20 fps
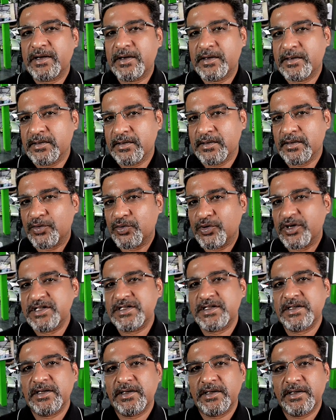at
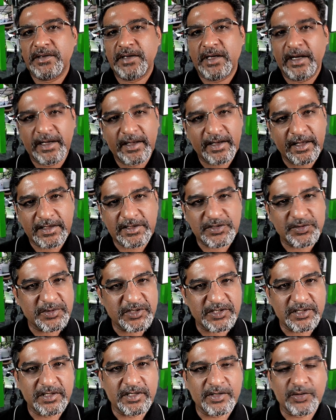Codicia Agri
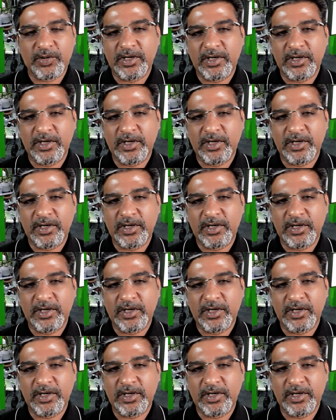Exhibition in